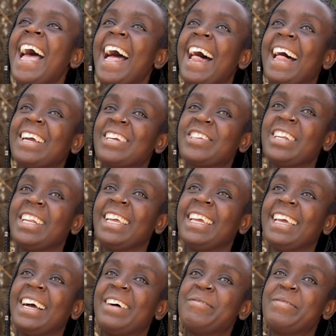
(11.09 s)

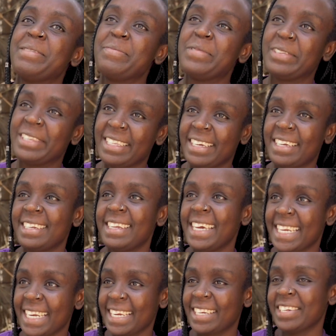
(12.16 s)
Actually, I'm a music
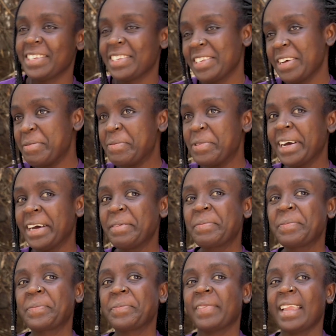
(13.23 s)
director somewhere.
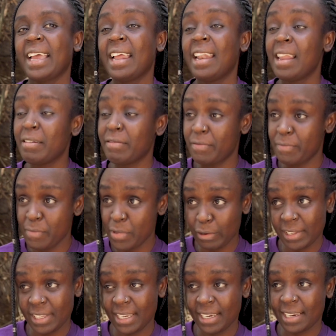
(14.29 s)
I love
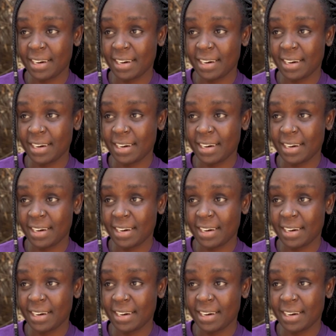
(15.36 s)
music.